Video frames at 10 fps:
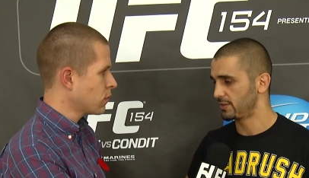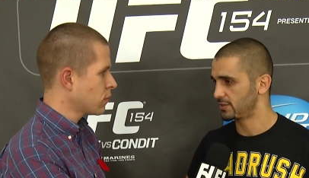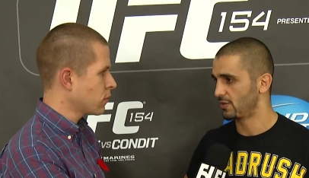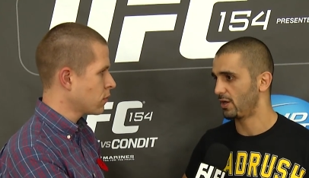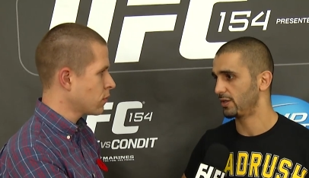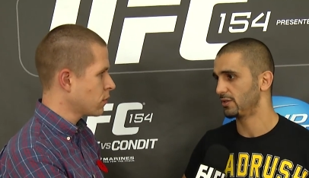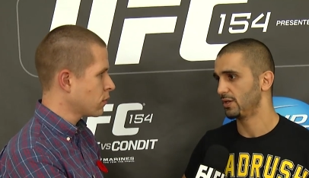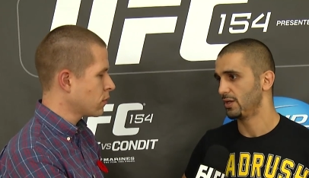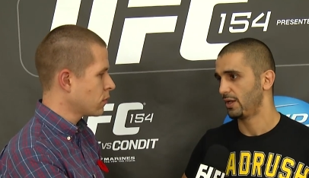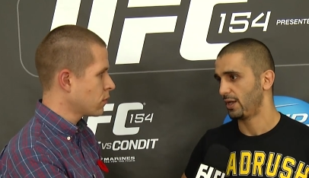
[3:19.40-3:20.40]
Speaker 1: he's got it.
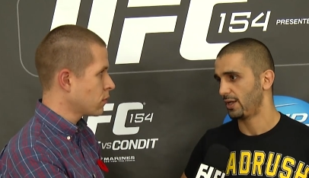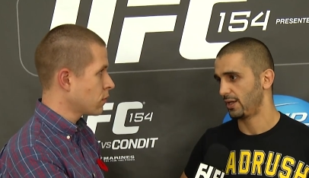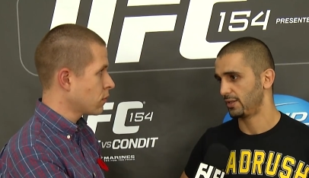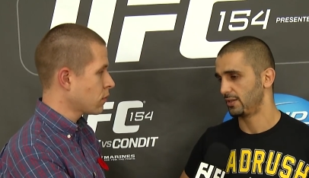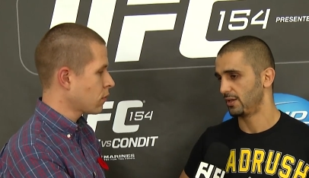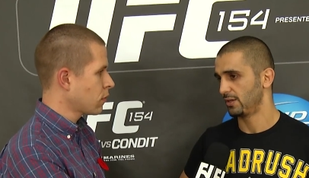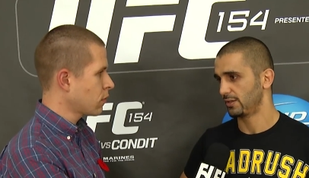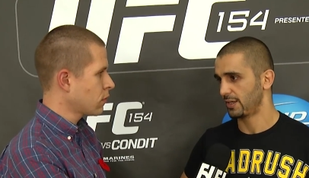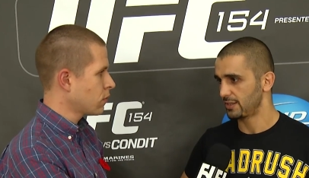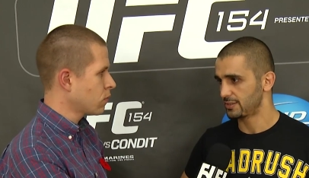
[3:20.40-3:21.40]
And uh,
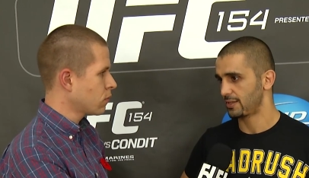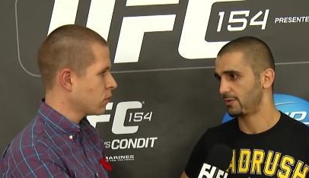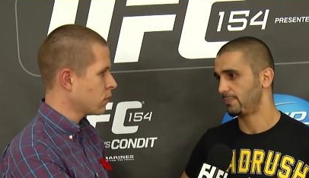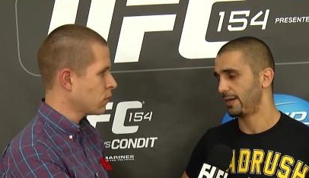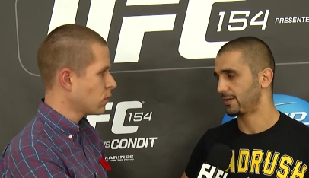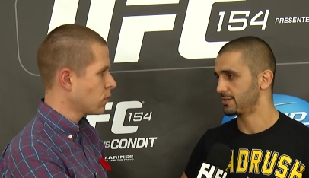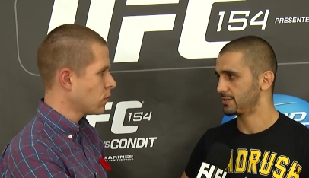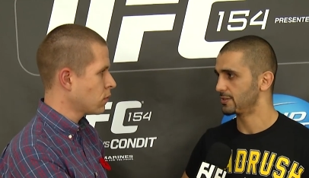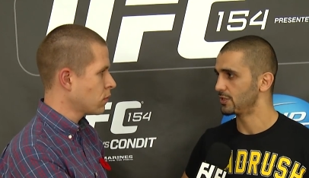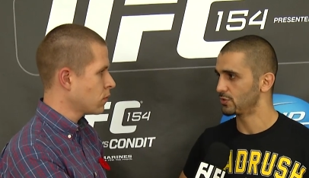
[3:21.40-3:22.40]
getting his title back
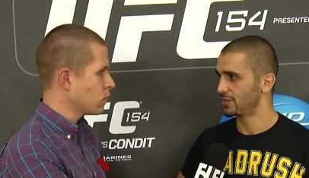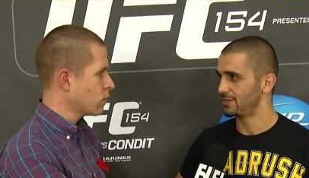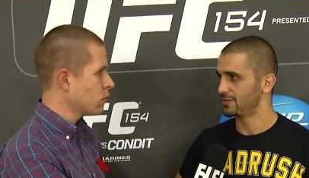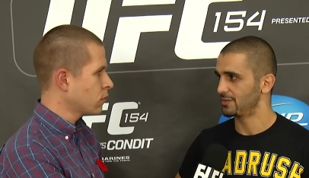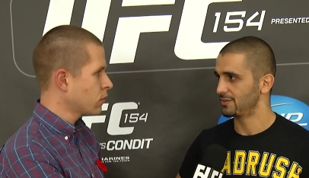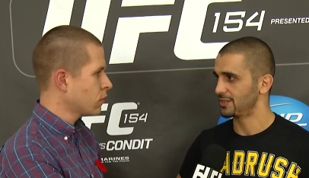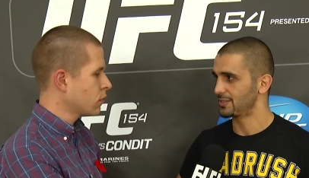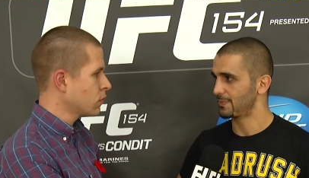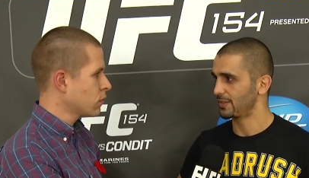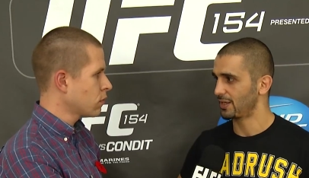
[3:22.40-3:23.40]
is, is, is
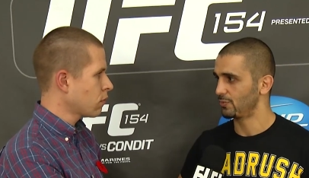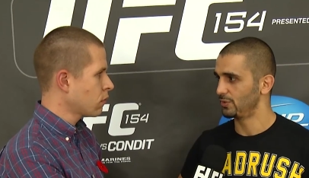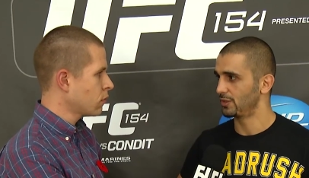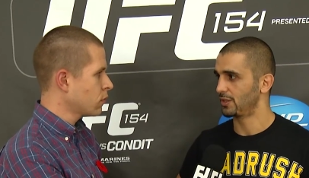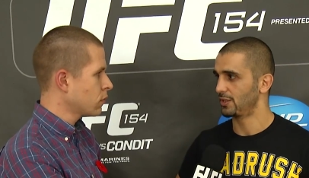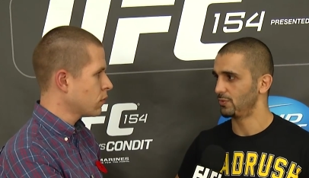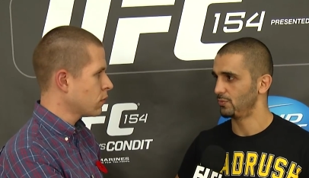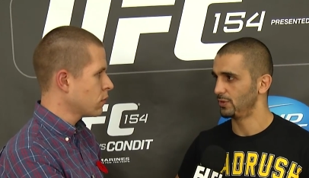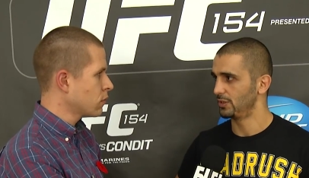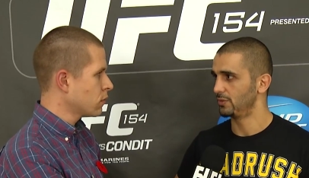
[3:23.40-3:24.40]
something I really think he
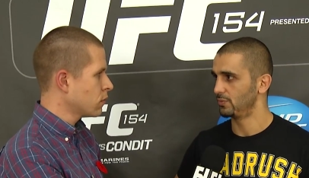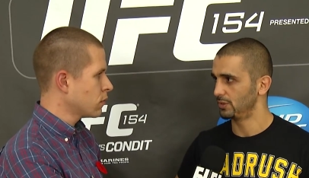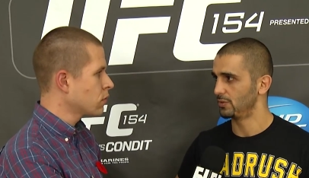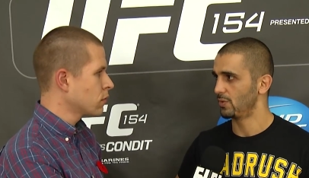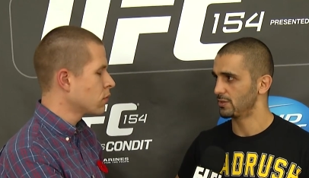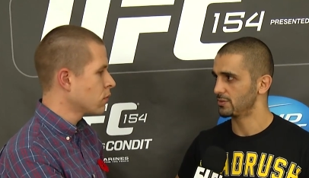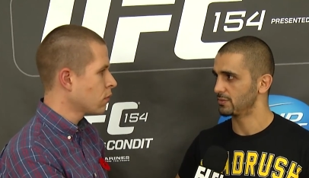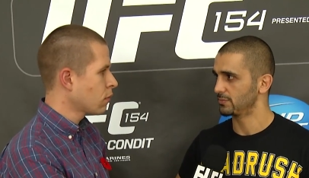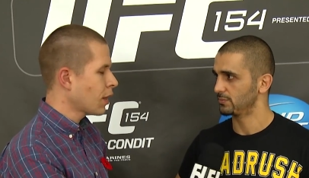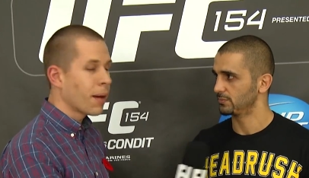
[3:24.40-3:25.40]
really, really wants.
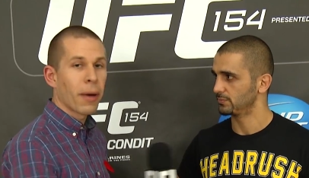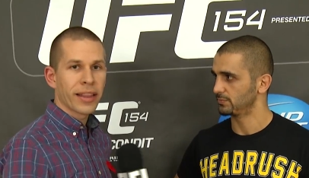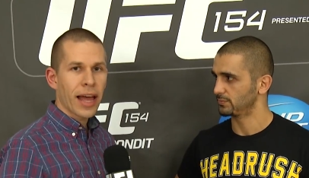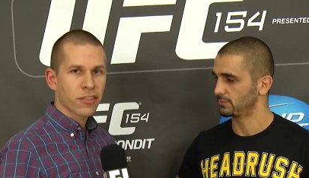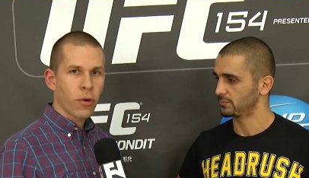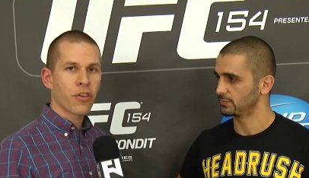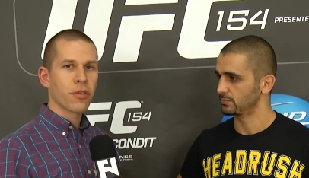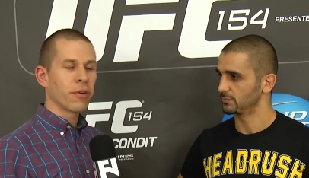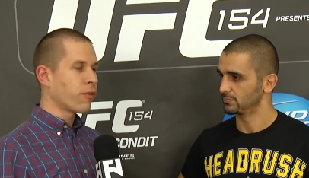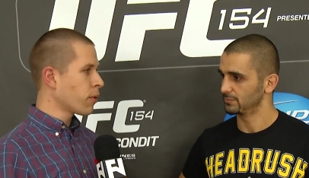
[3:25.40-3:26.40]
Speaker 2: And my last
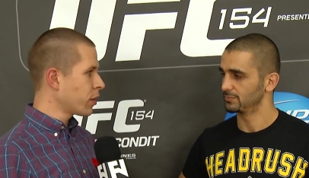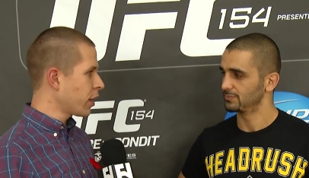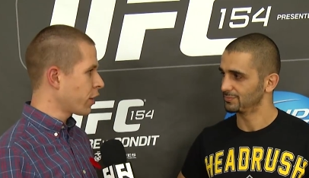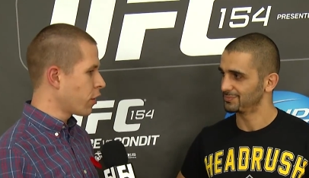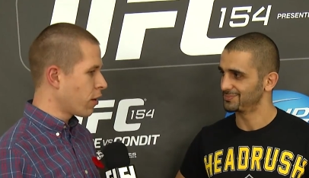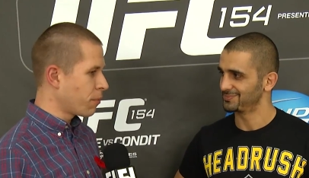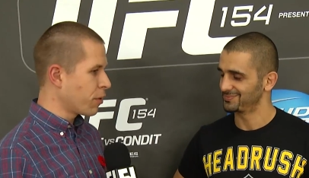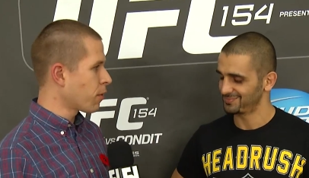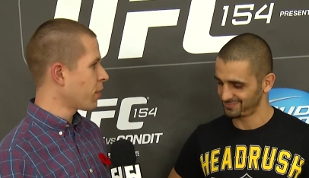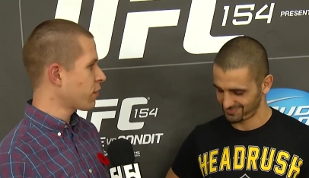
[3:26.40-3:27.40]
question before we let you go, I'd
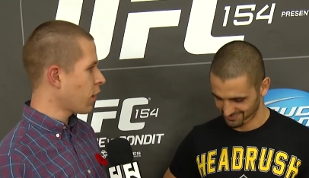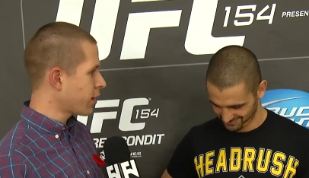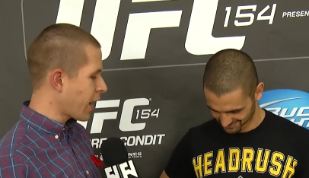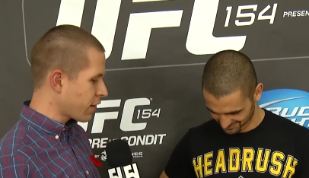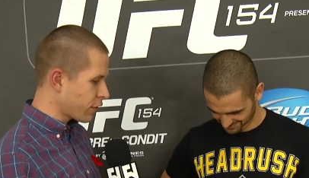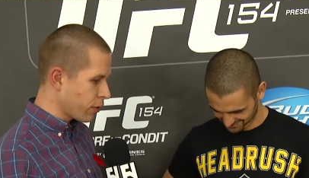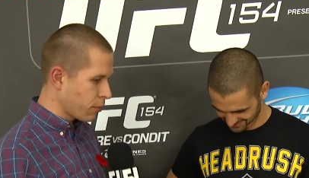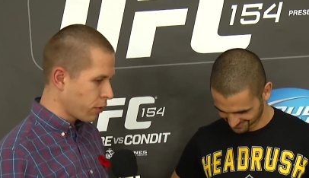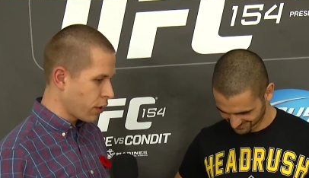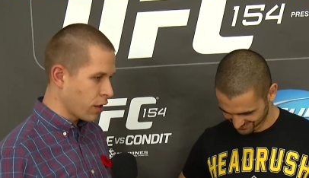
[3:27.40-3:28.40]
be remiss not to ask you
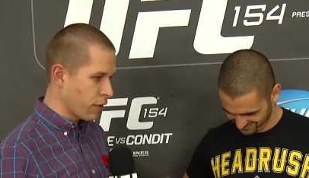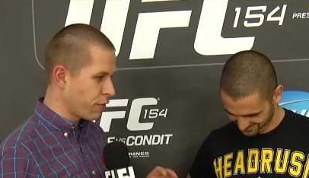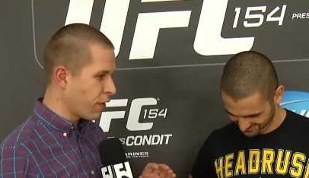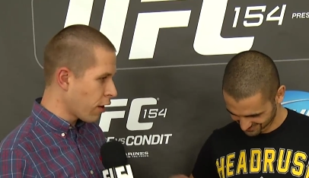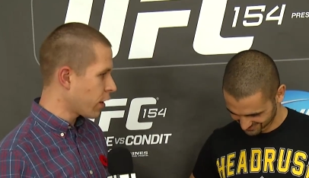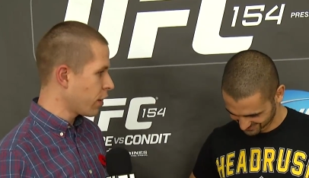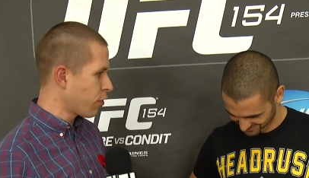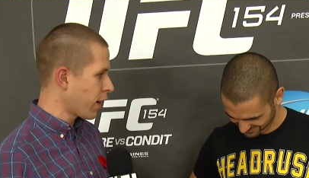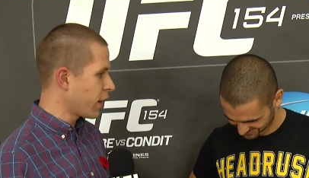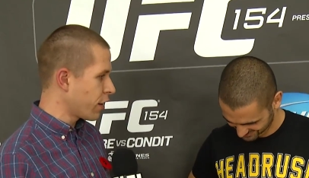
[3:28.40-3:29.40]
about a, a very
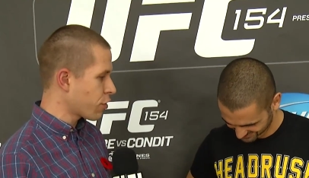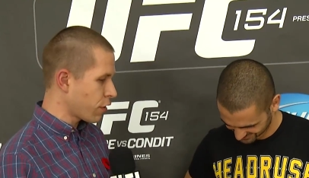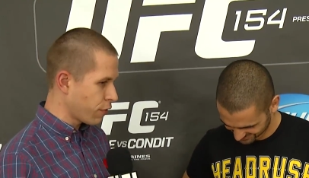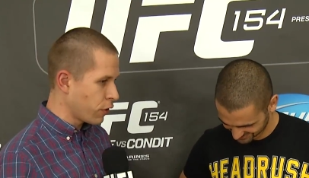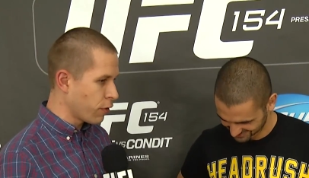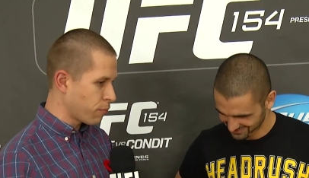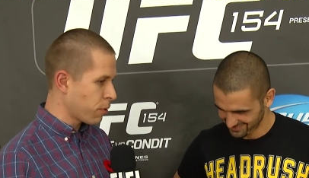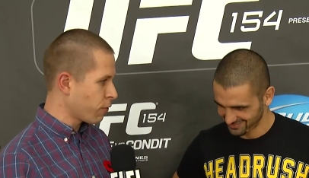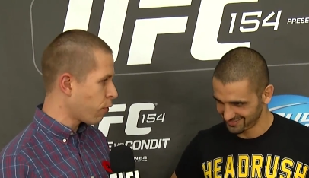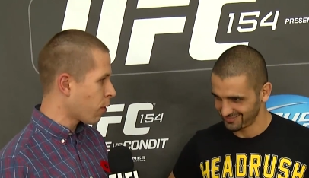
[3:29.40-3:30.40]
great initiative you have
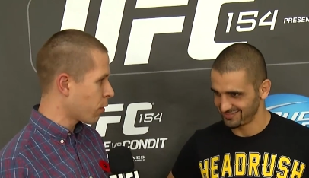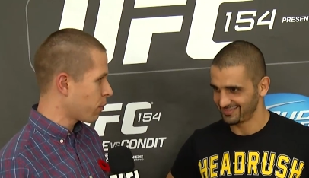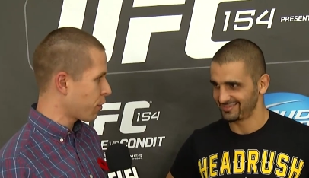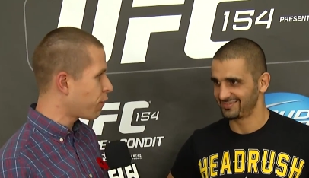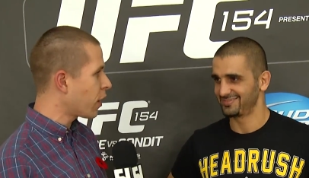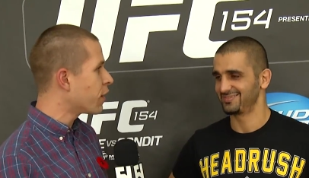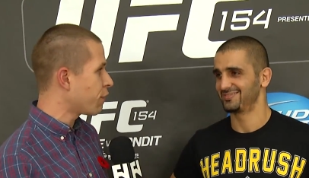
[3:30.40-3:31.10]
put forward with Fund a